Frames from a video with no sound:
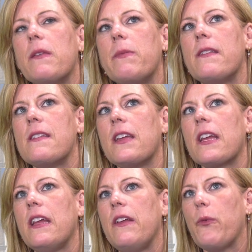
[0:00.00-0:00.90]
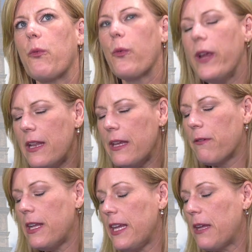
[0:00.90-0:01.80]
the Basilica is really,
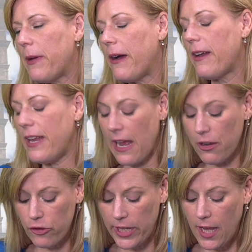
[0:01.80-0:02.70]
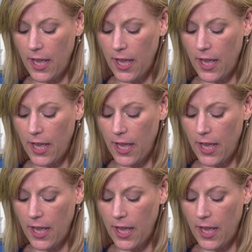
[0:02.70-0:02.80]
really about. And actually,